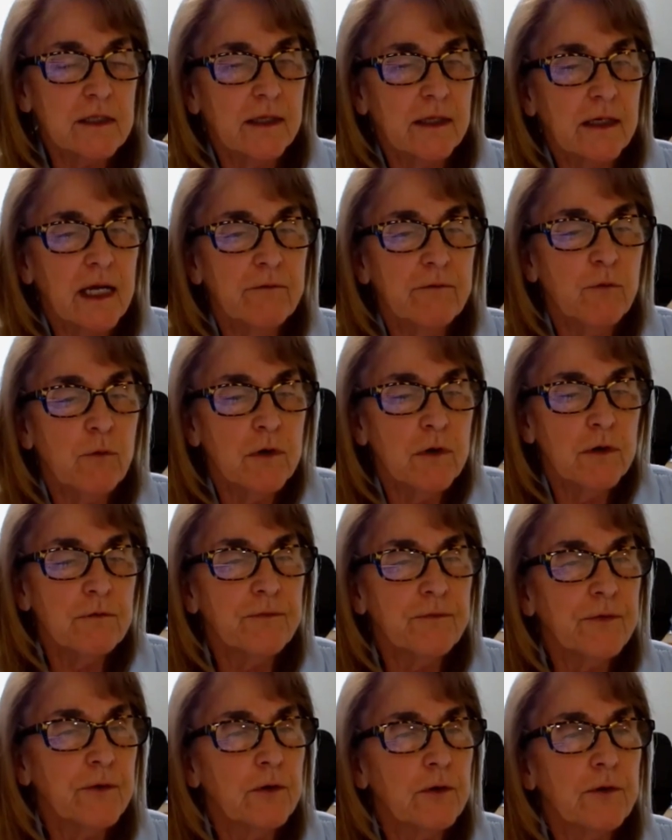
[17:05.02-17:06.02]
that I've
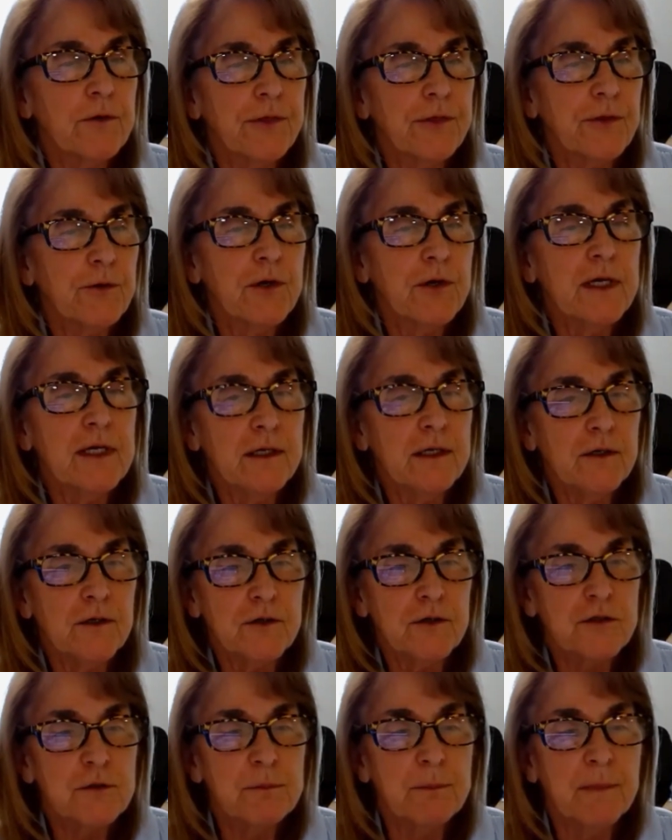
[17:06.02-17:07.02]
worn for 30
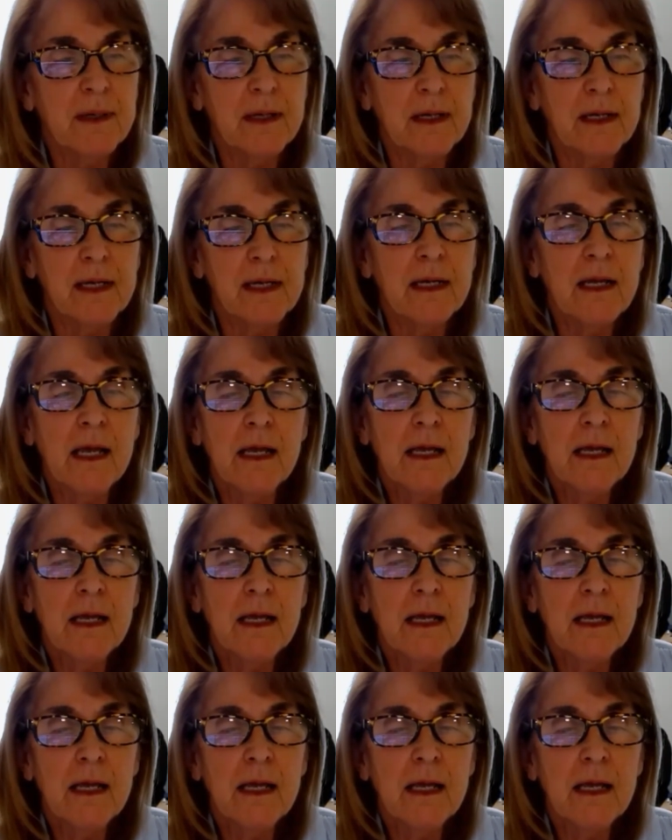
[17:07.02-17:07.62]
years, my